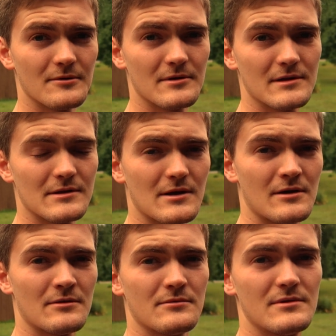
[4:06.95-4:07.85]
I wanted to
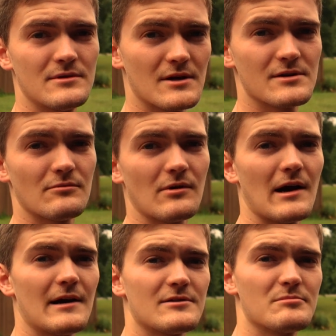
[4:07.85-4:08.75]
know, does it
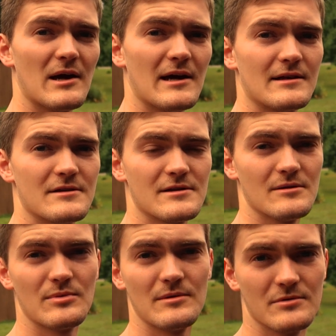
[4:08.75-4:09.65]
ride as bad as
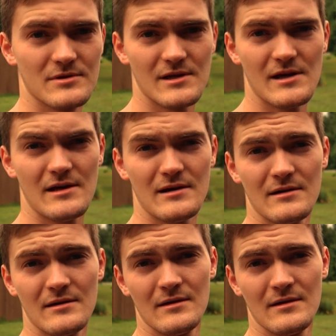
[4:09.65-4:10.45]
some people say